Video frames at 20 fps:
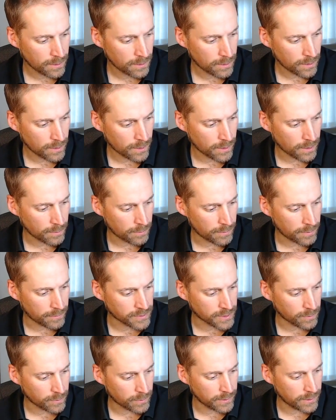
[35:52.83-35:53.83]
if
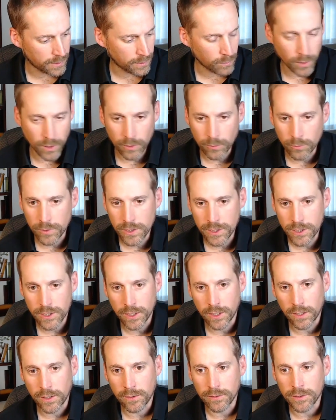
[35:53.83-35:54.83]
someone did want to reach
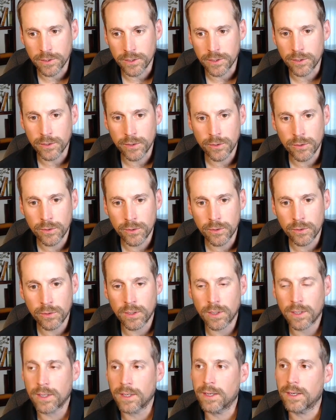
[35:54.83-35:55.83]
out to you,
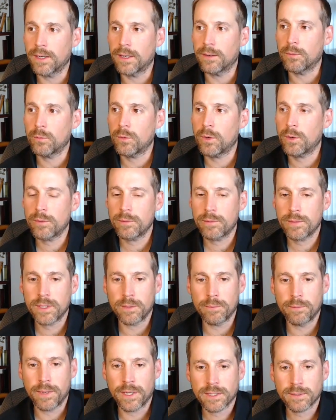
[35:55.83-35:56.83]
what would be the
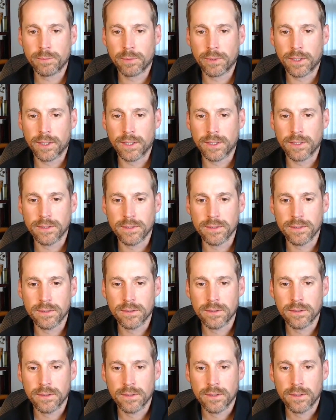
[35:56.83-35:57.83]
best
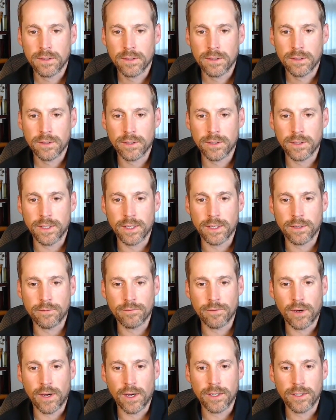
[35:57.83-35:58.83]
place that they could
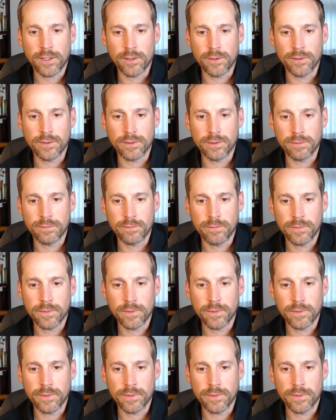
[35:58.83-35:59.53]
find you? Is it